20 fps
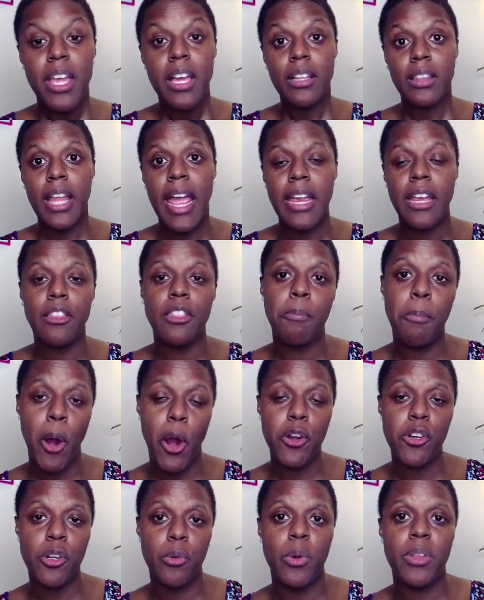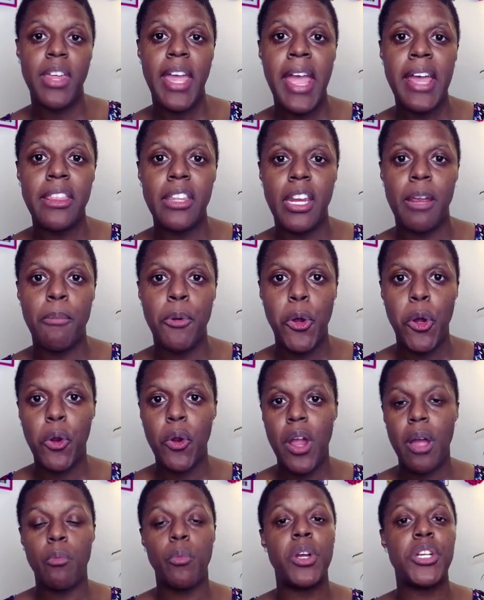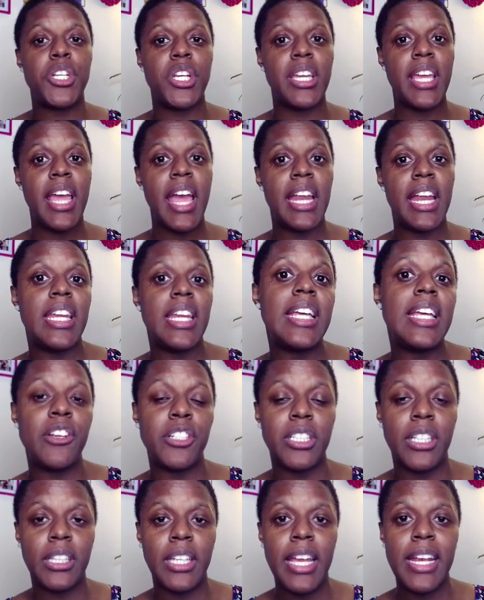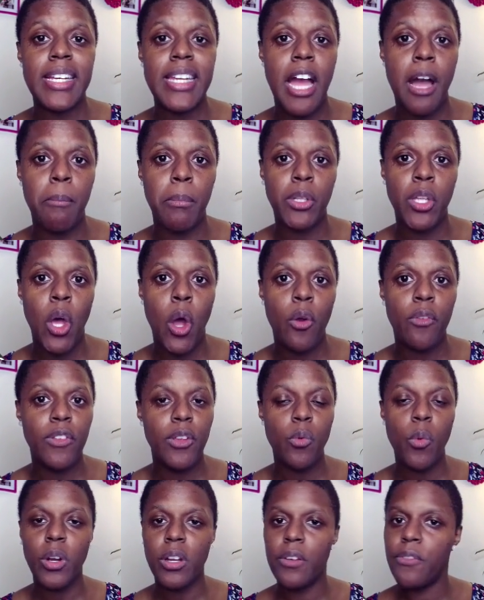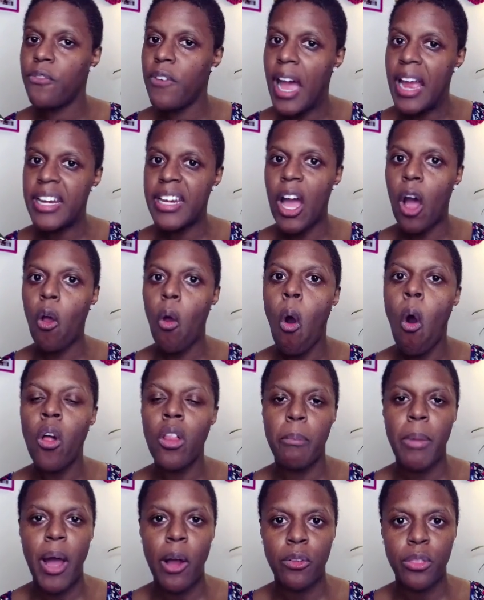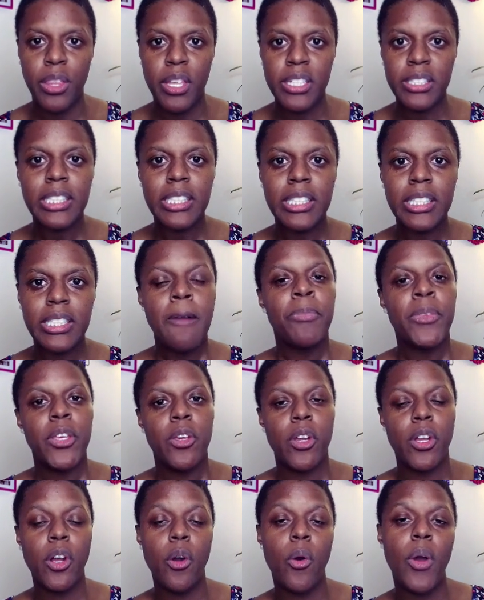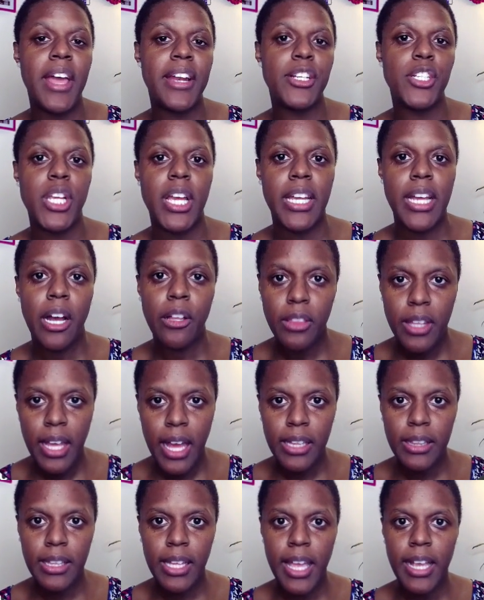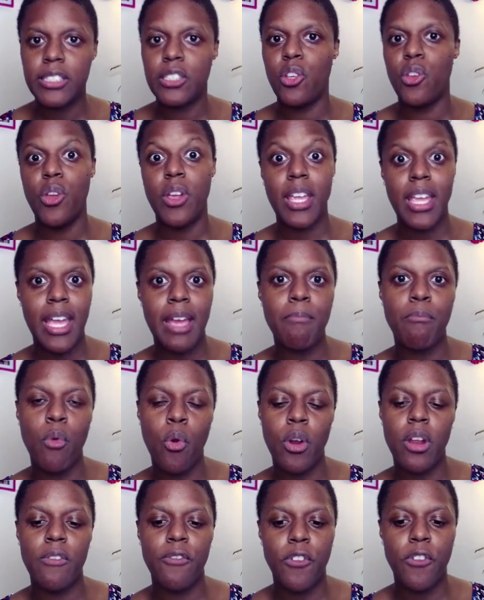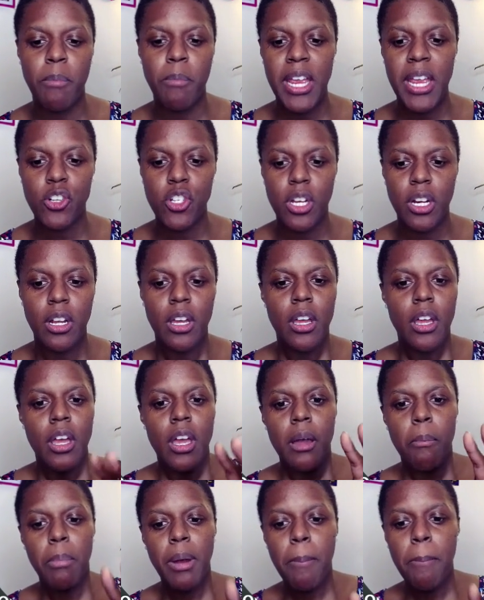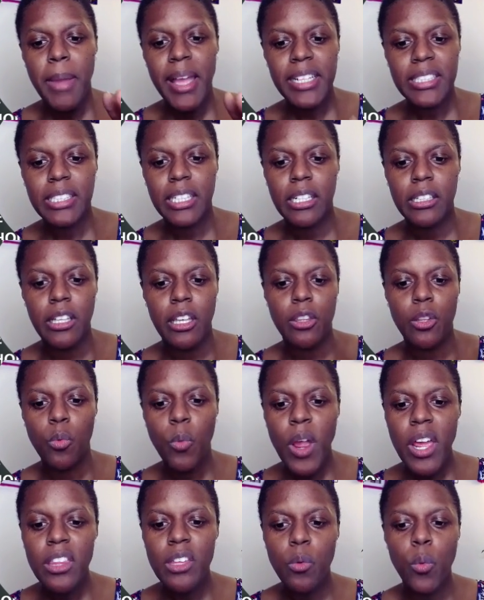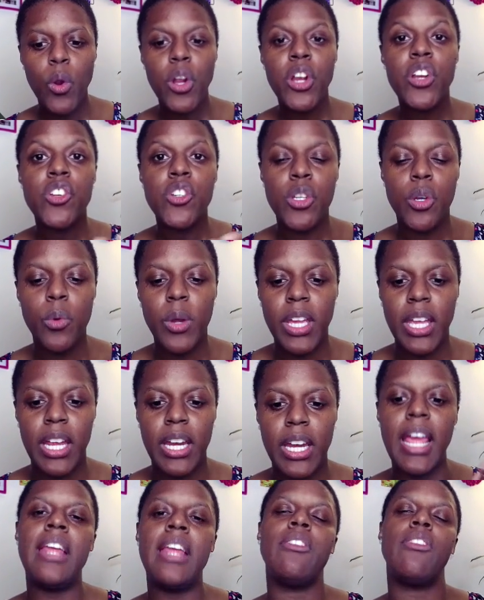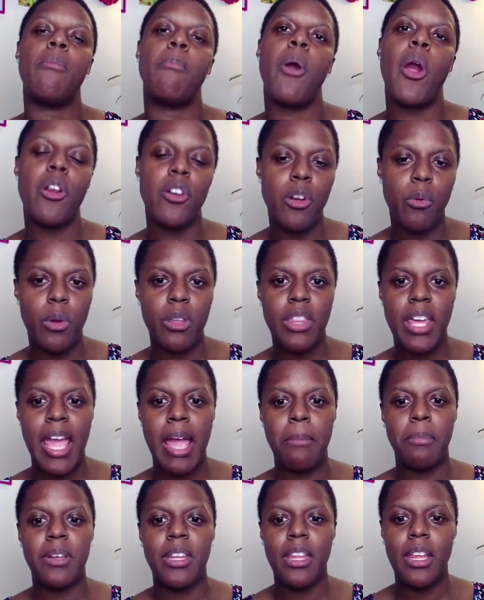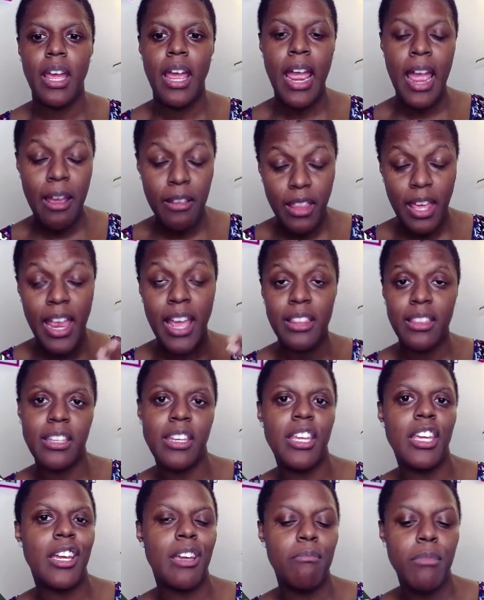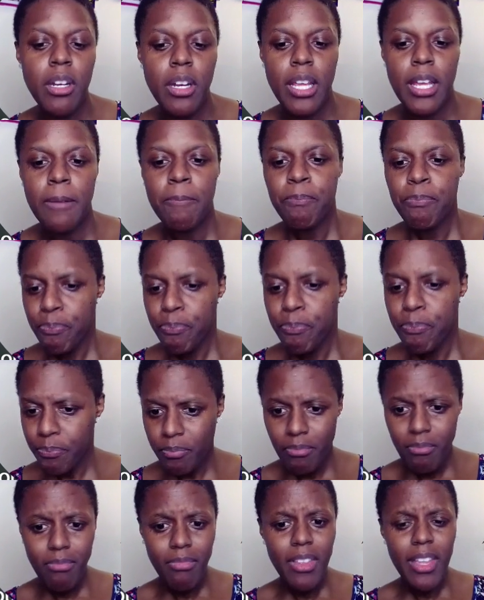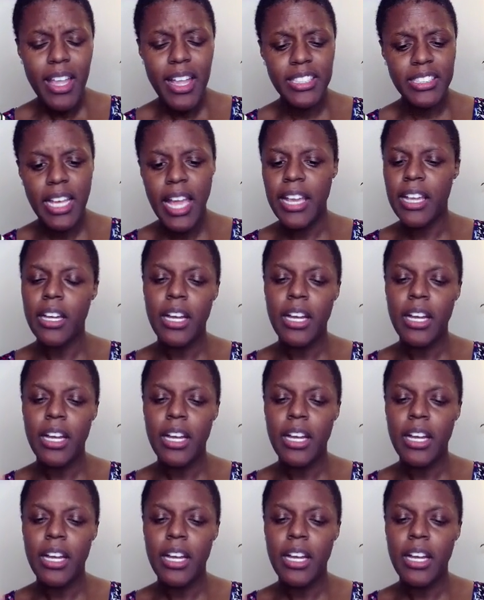Like the Partner with Anthony program, which again, there's a link down below if you want to find out all about this. You can go ahead and check out that link so you can get more information. But basically, the way that we're doing it in the Partner with Anthony community, it's like,